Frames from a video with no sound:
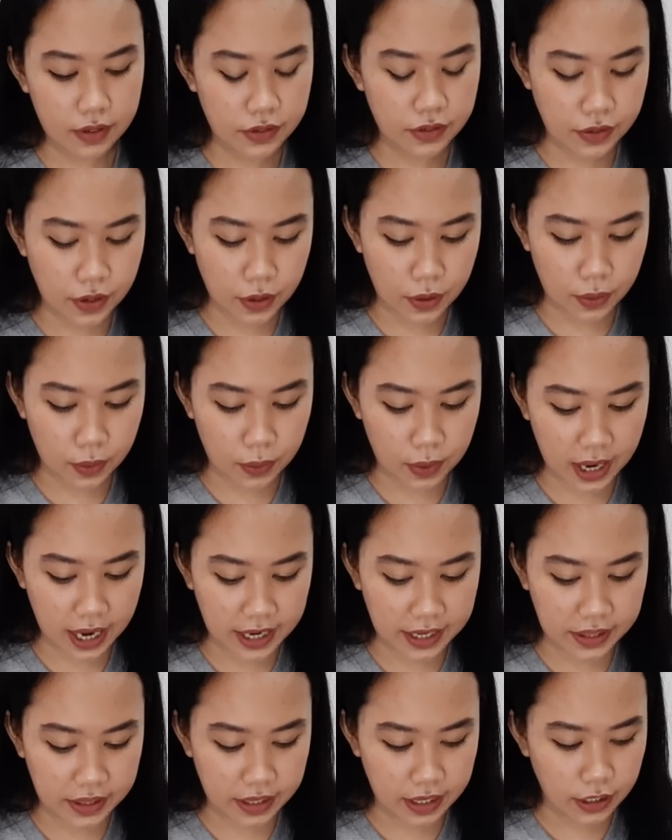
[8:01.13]
So,
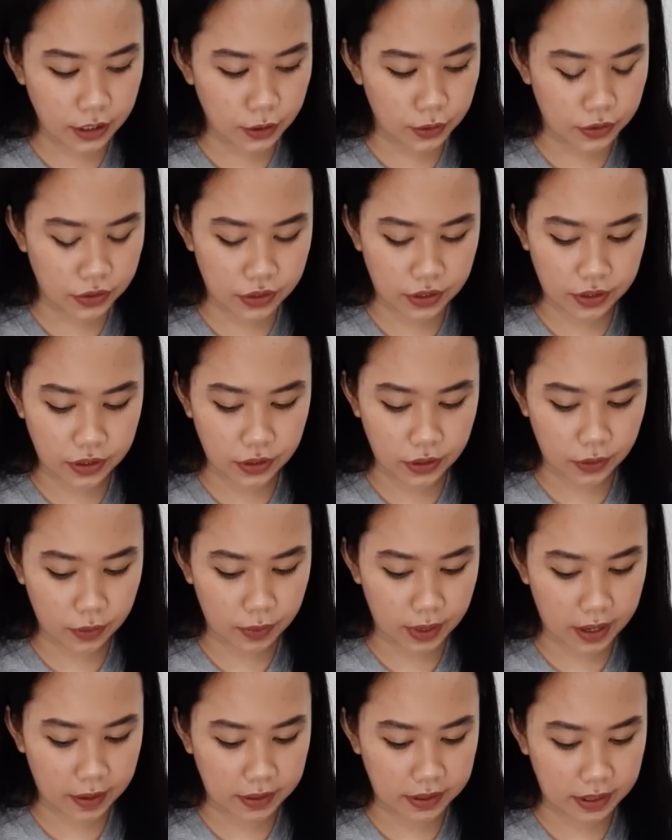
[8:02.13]
I think you stood your
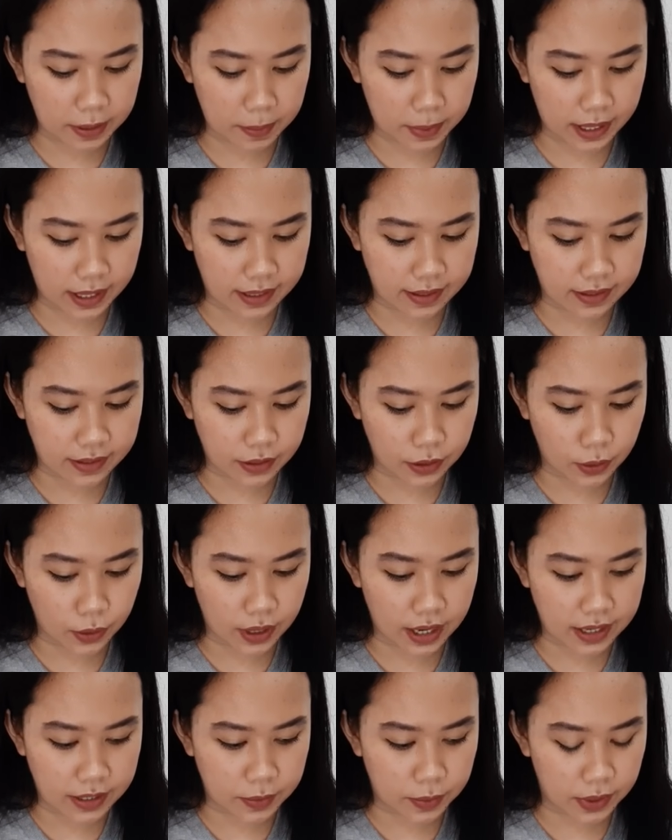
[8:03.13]
ground in the past. You
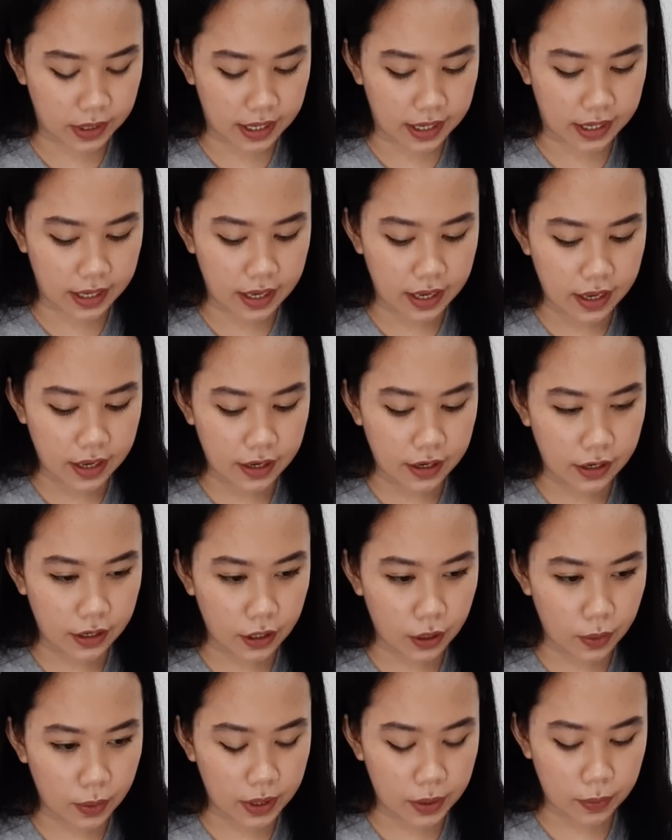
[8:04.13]
guys were like,
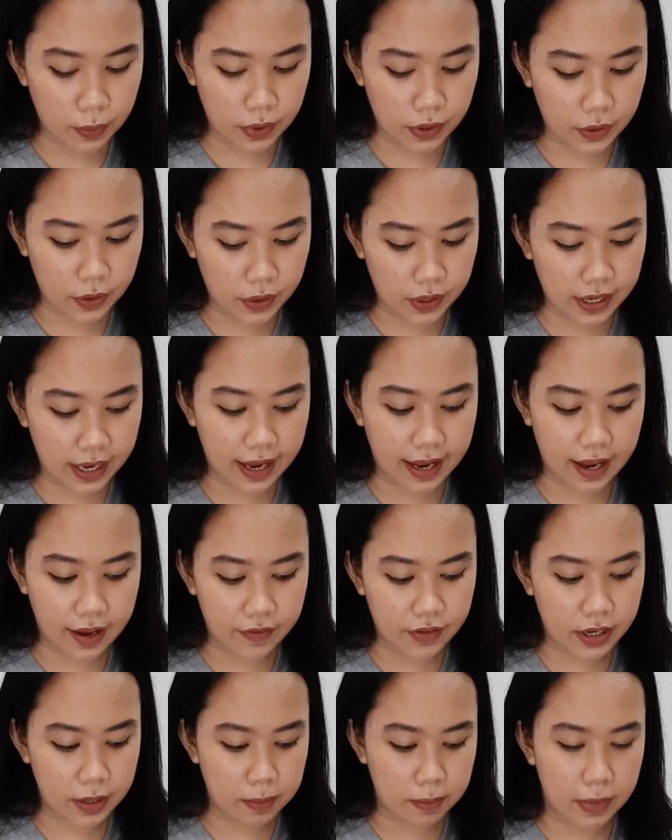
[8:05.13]
you know what, we're going to
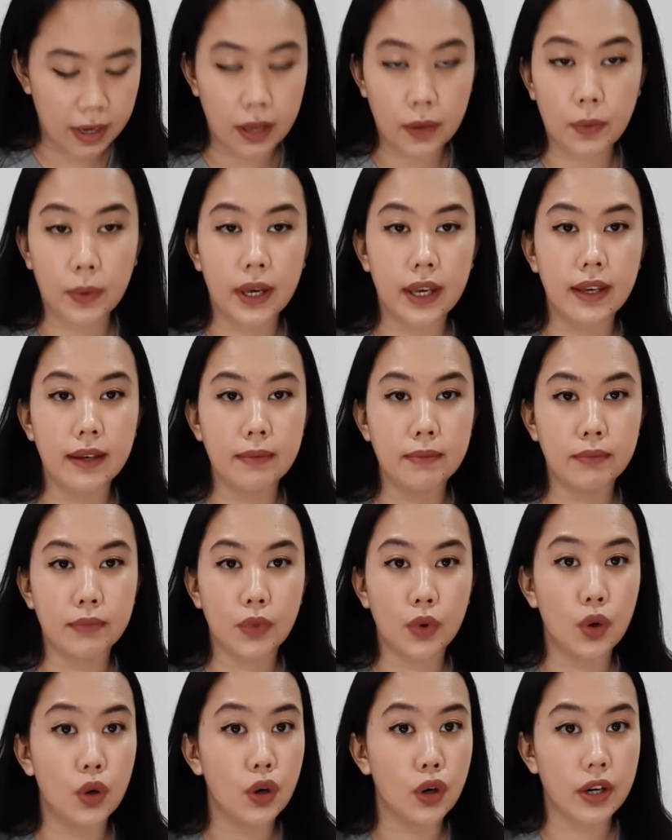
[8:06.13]
have it my way
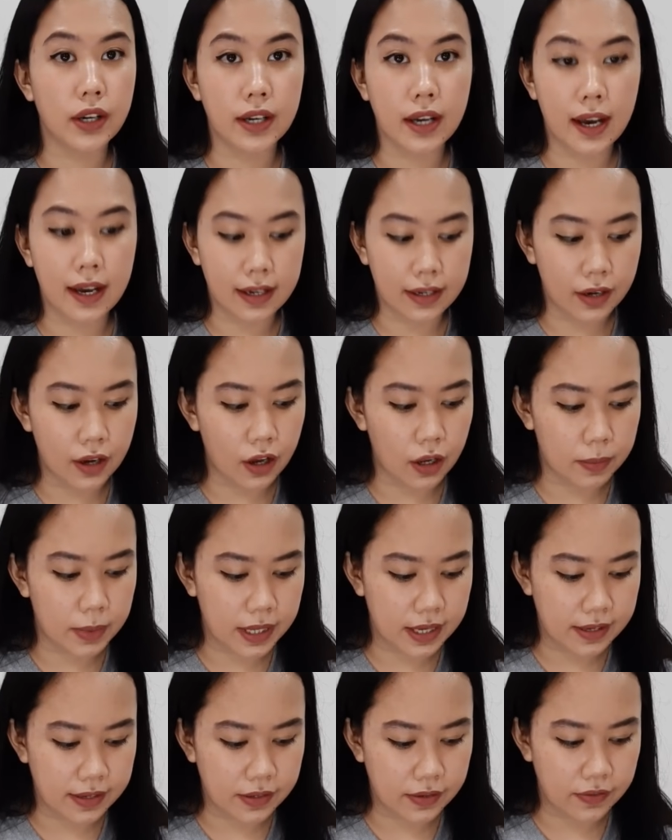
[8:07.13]
or not at all,
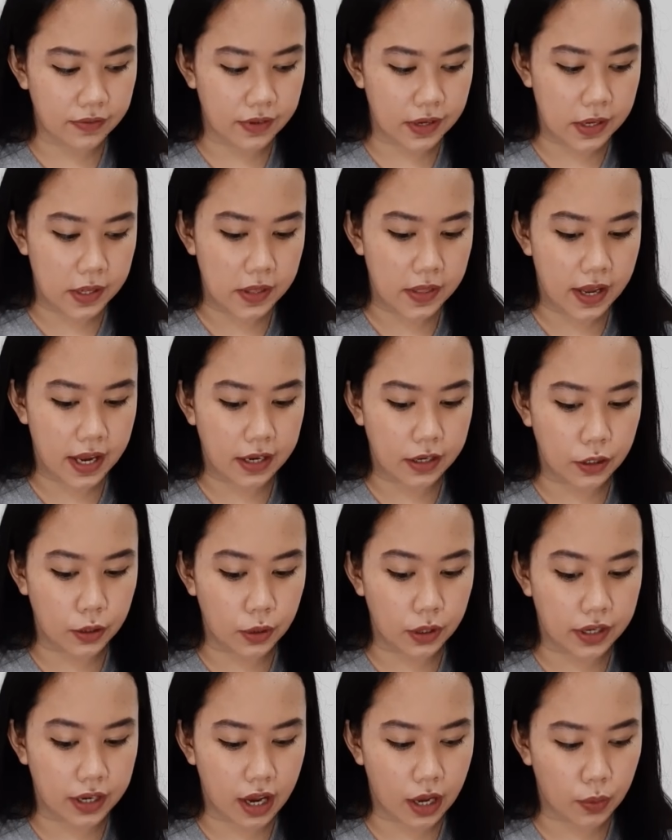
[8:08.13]
because you feel that
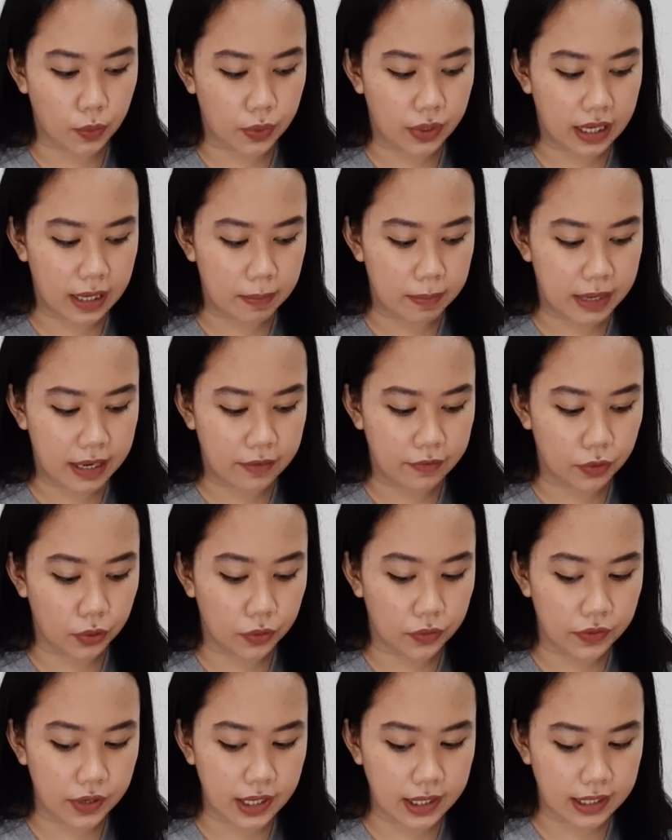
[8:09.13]
you're not really being
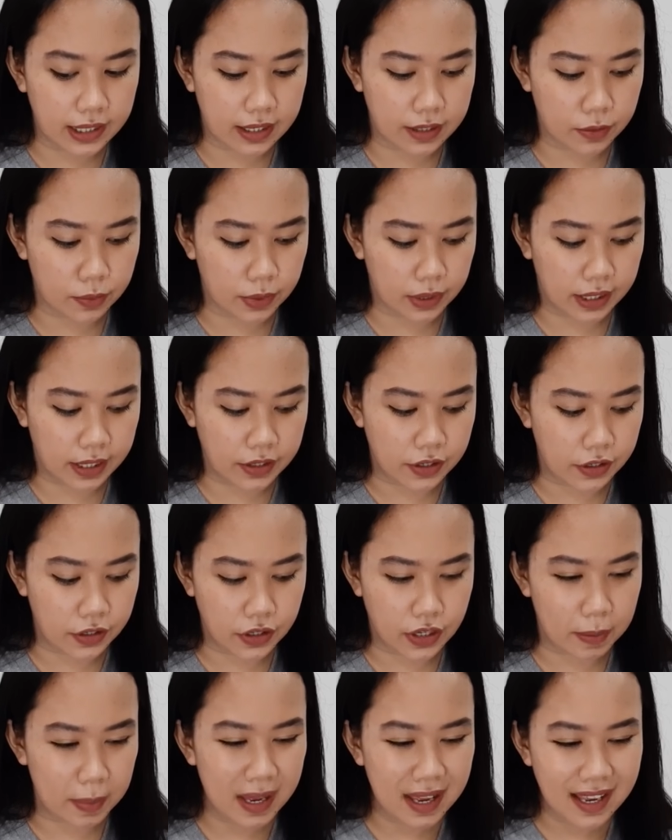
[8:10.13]
fulfilled in this
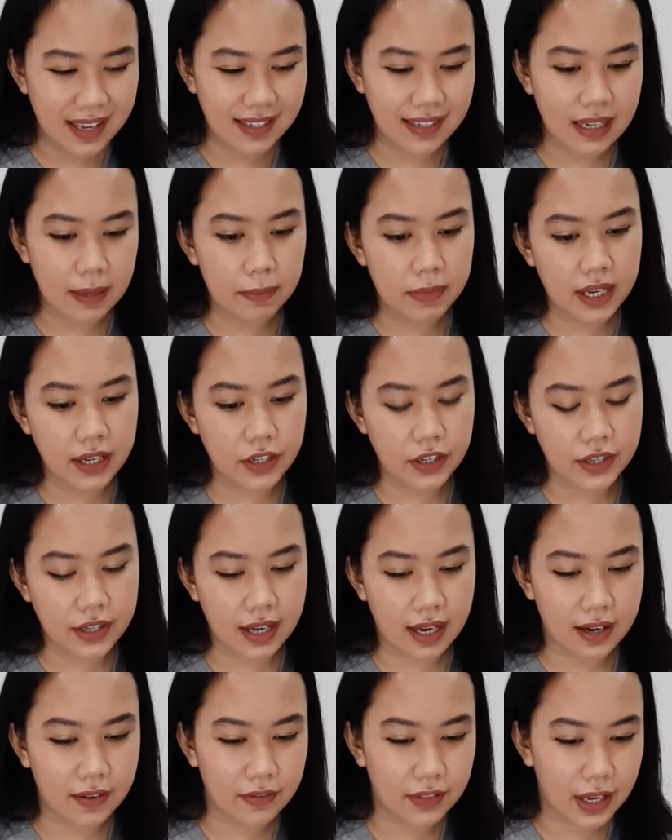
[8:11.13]
relationship. Something just
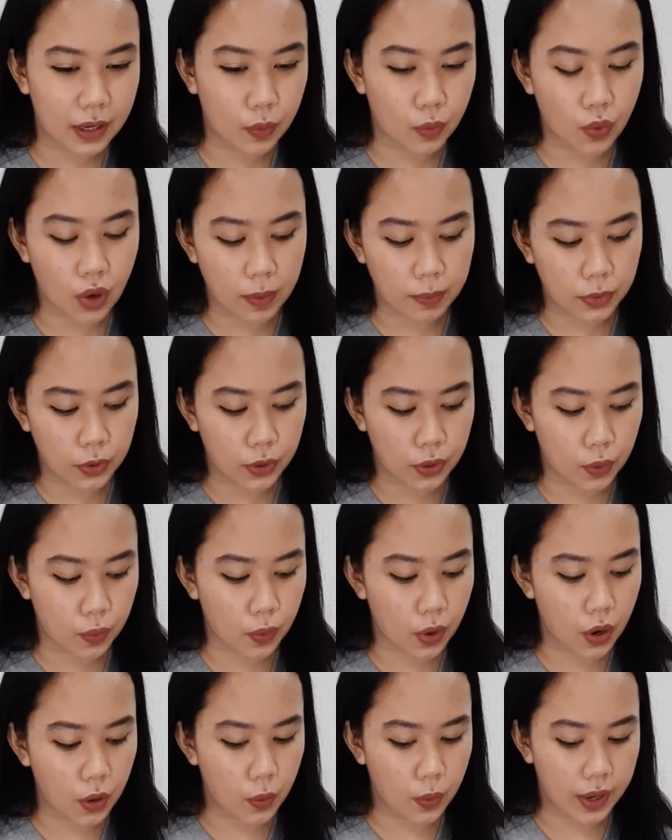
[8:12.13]
kind of like rubbed you the
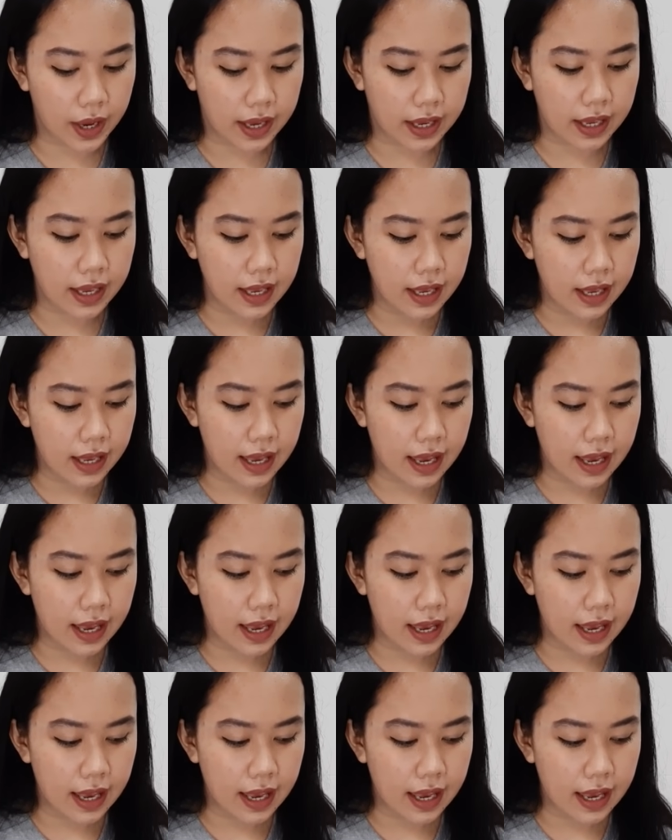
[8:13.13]
wrong way.